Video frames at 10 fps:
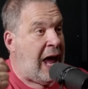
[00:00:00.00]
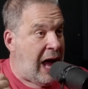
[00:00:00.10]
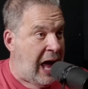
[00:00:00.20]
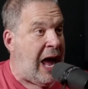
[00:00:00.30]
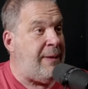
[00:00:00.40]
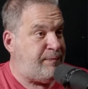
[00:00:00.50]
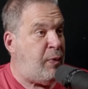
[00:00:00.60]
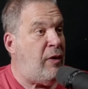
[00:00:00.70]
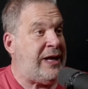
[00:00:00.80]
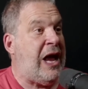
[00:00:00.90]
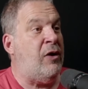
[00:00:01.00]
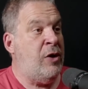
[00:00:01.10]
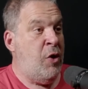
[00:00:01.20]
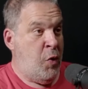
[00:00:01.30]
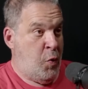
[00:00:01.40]
I'm pointing
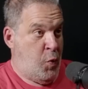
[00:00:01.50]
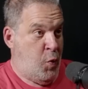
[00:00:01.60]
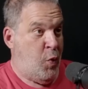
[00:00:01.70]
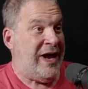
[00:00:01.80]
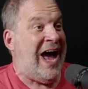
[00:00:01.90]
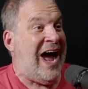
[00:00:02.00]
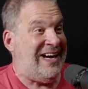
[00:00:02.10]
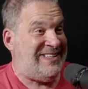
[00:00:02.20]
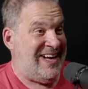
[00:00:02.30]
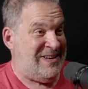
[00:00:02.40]
out what I did.